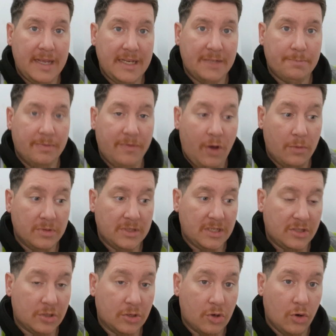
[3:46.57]
his
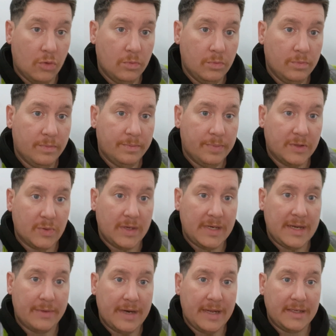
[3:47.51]
performances to come
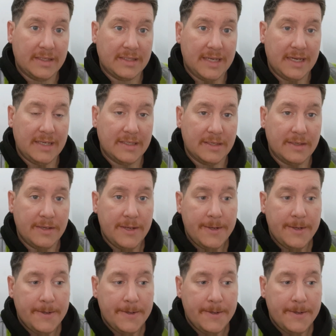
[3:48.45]
between now and end of season